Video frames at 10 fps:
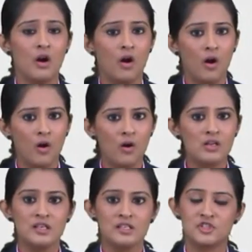All
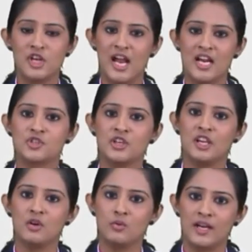dash
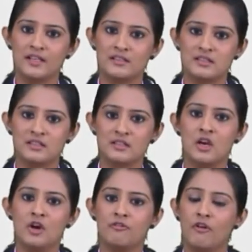invited
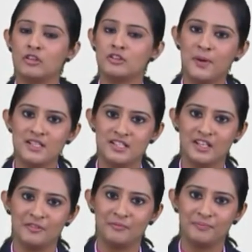for the party.
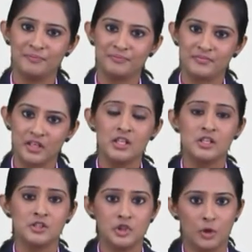
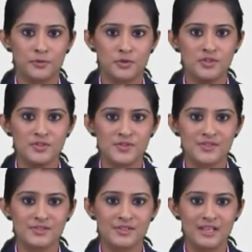The options
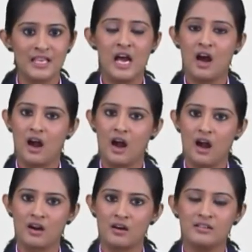
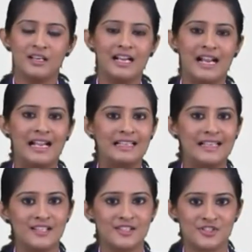are and
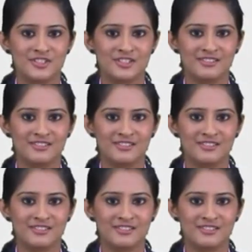is.